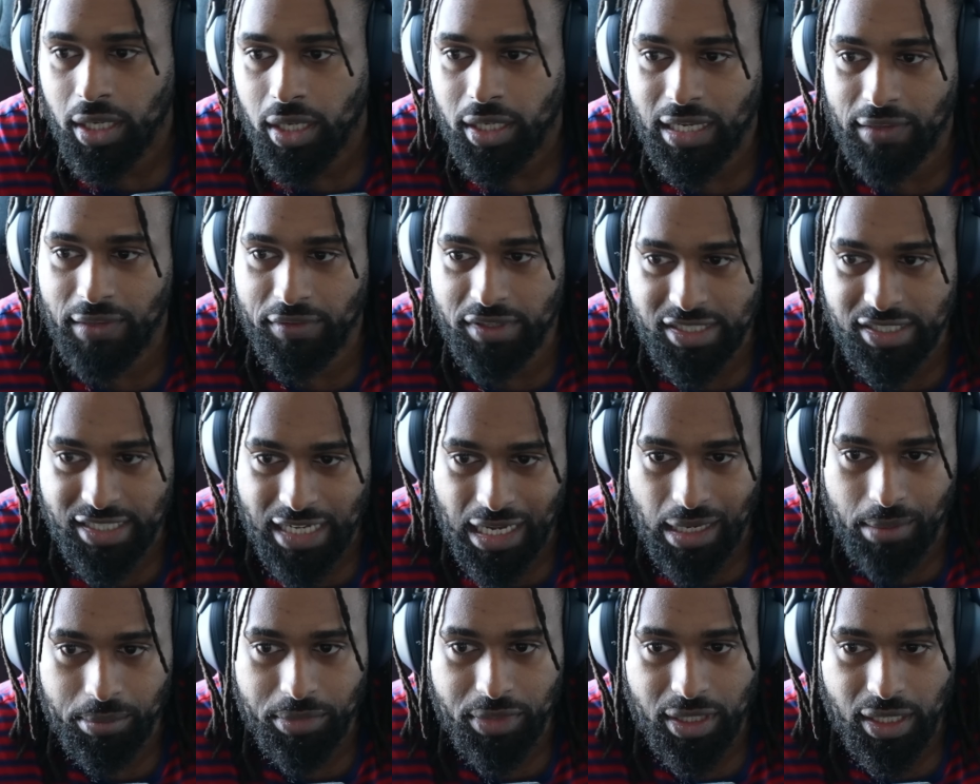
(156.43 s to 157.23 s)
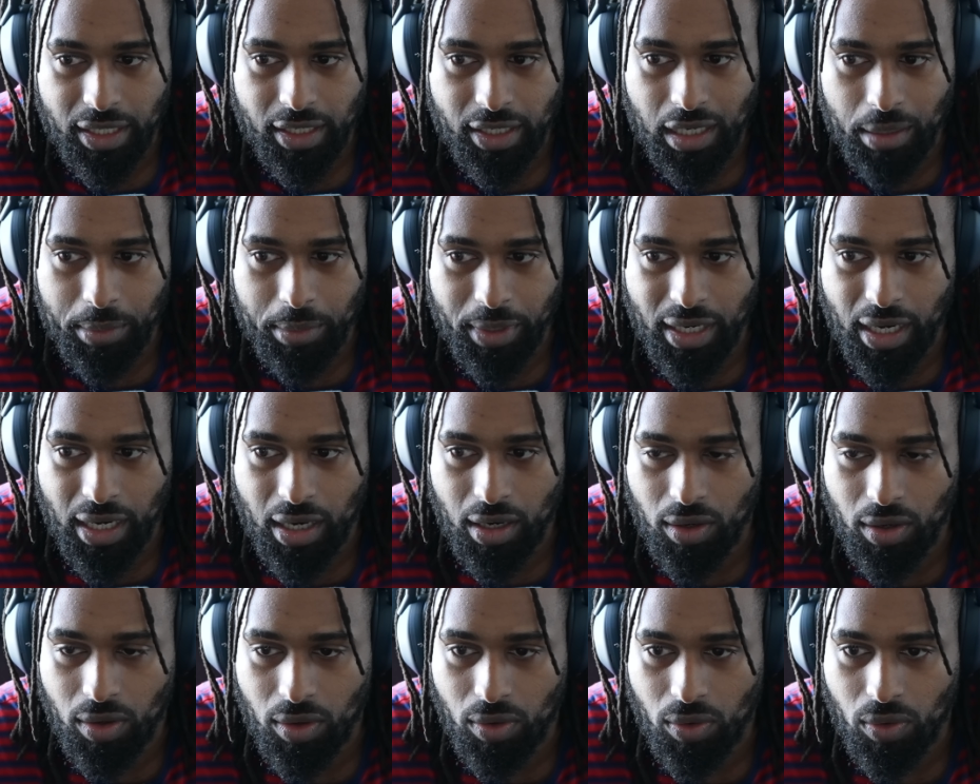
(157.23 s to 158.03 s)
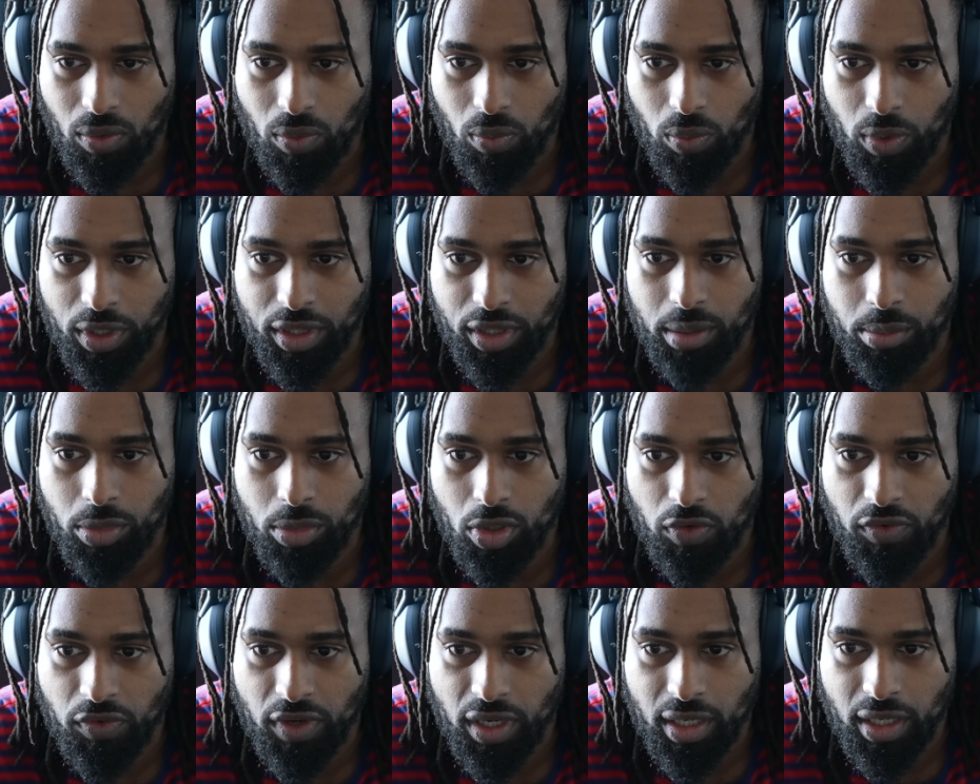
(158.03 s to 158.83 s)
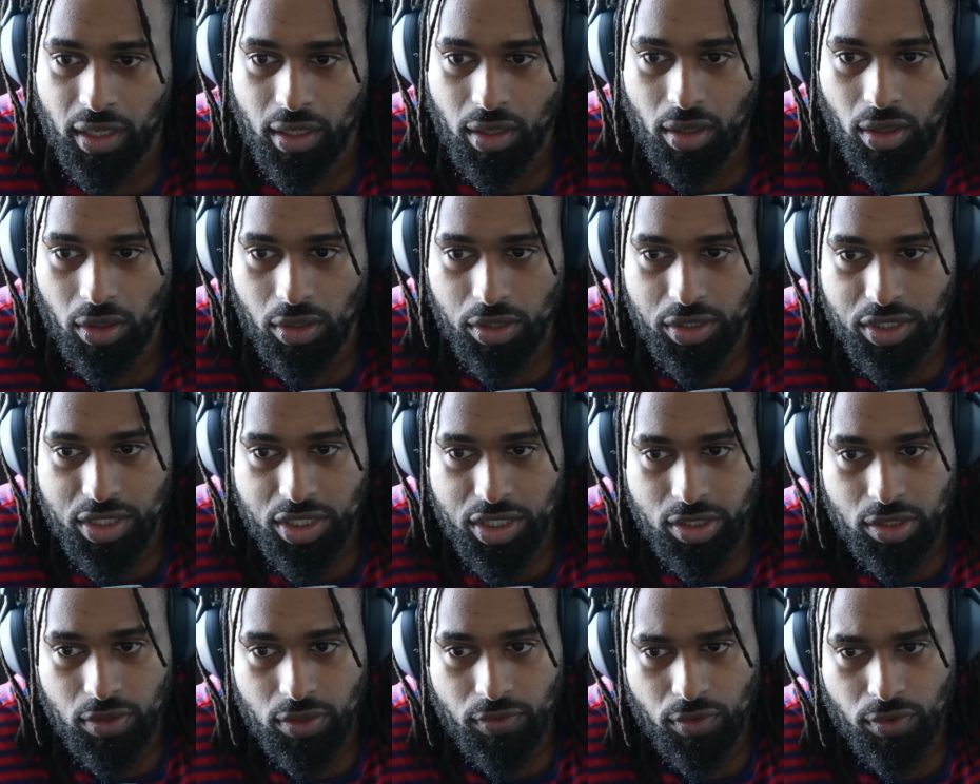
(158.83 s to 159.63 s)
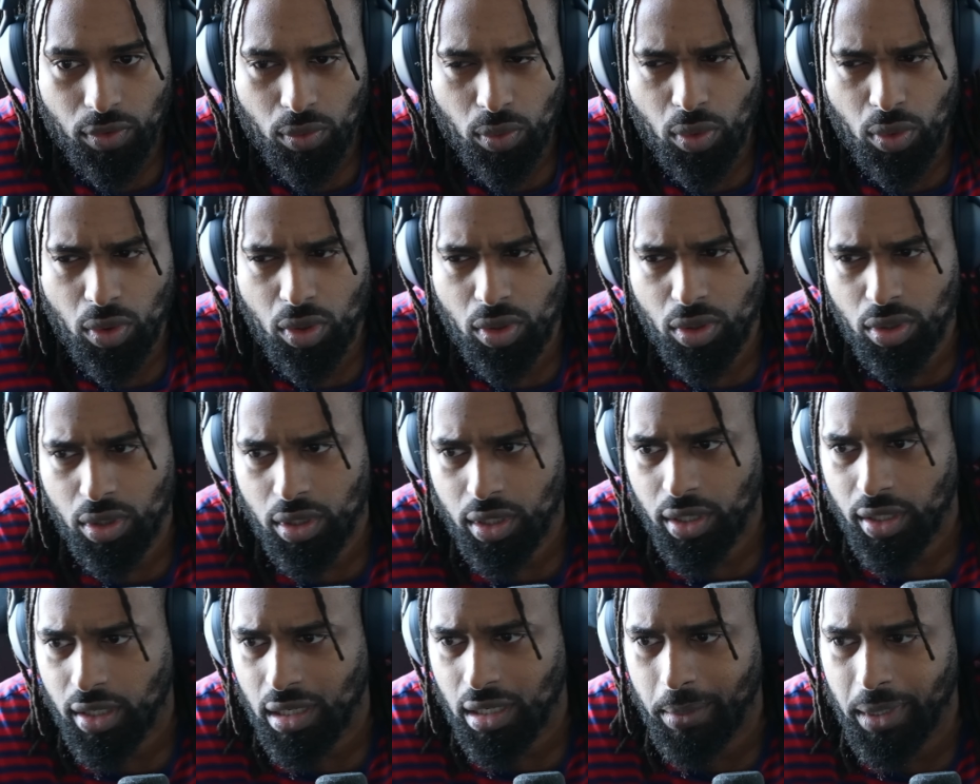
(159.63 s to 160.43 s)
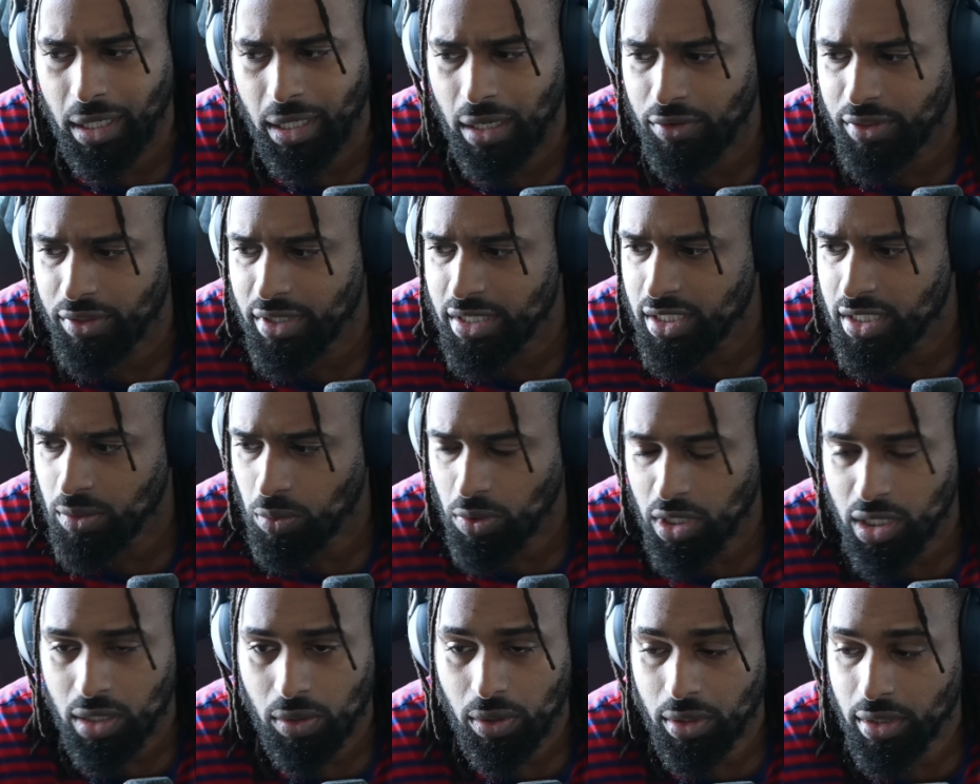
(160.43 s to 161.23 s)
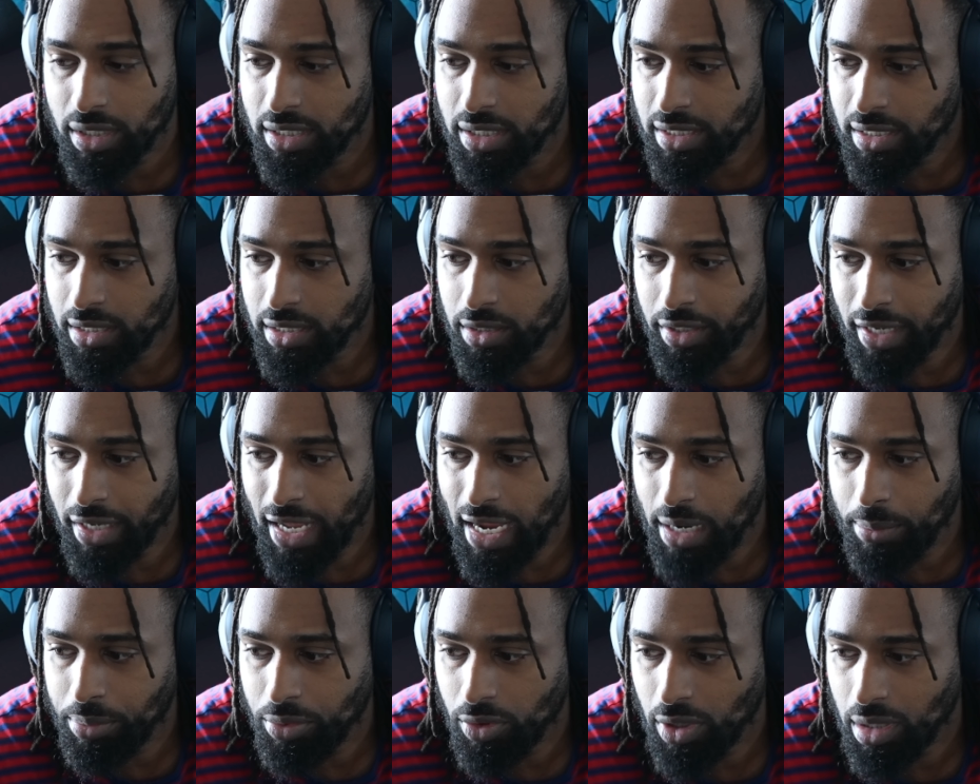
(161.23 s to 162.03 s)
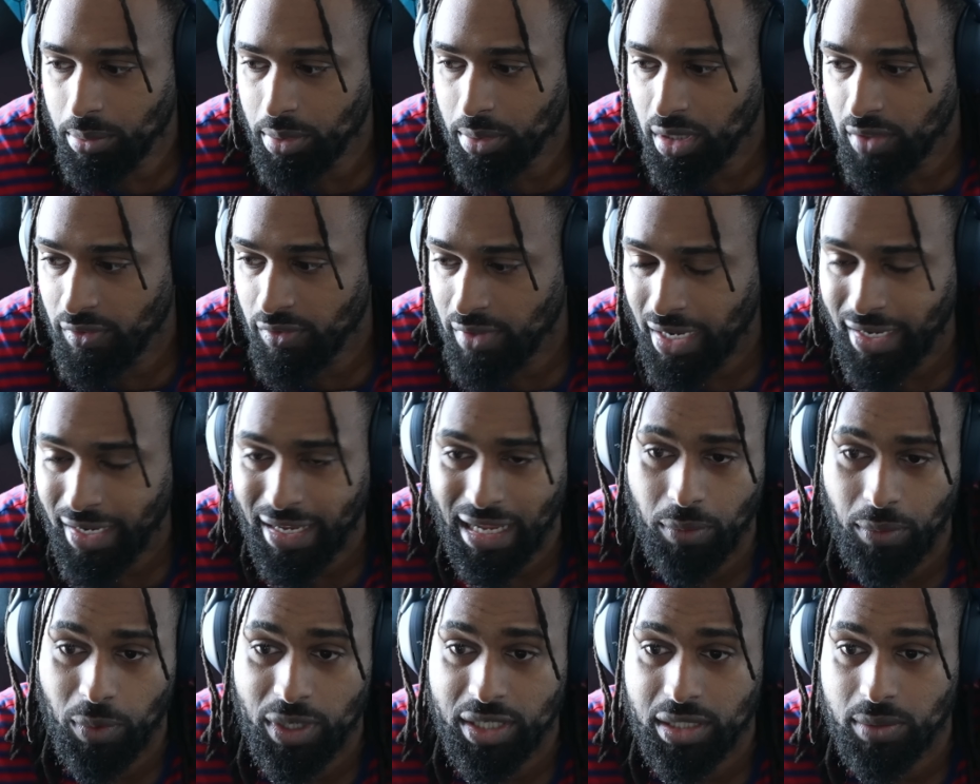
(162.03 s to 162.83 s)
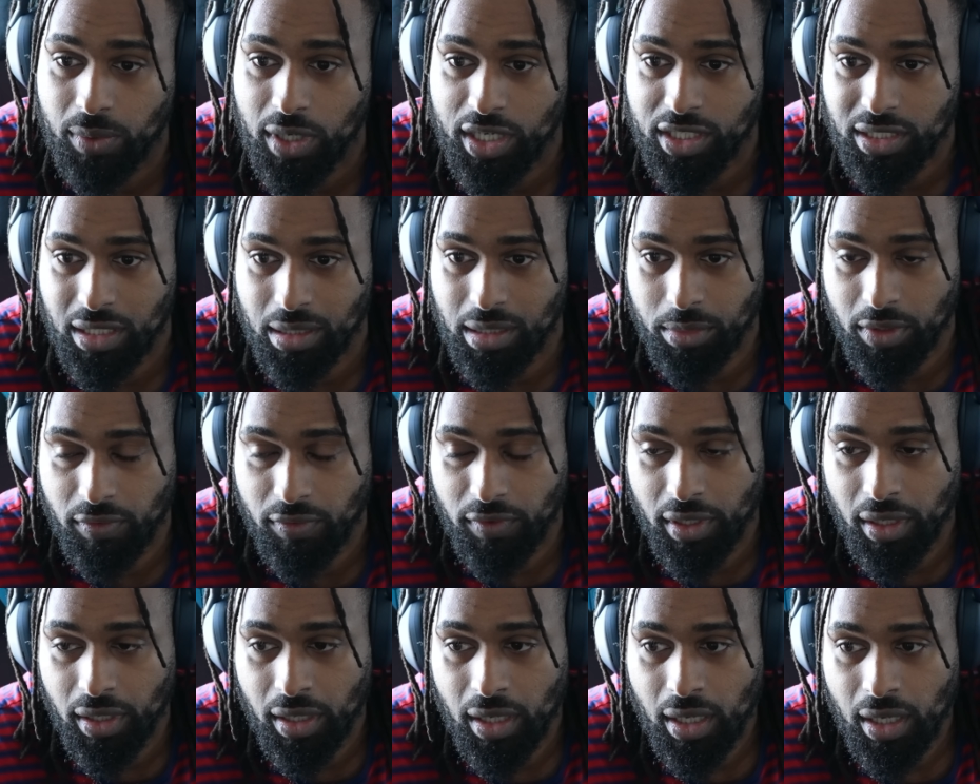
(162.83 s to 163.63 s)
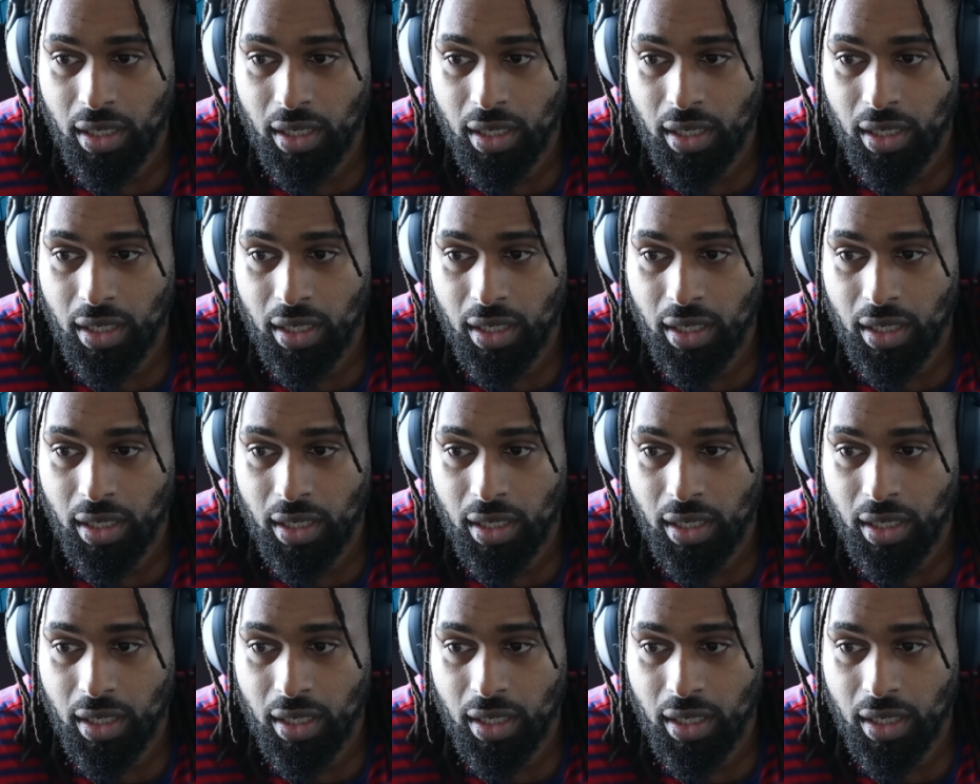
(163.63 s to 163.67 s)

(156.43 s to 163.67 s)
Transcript: You have the same thing coming out with the movie called Civil War coming out this year in April, I believe. I can't wait to watch that movie.